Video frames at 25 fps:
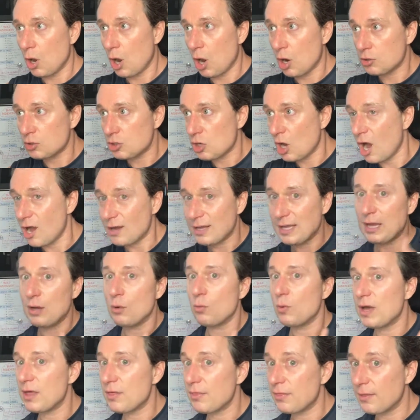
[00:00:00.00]
are talking
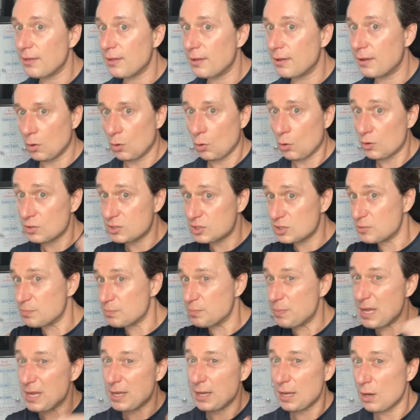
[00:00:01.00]
with or
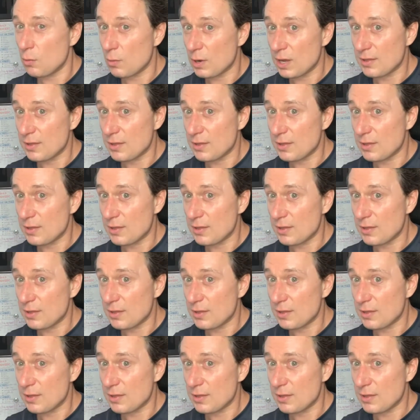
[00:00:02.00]
speaking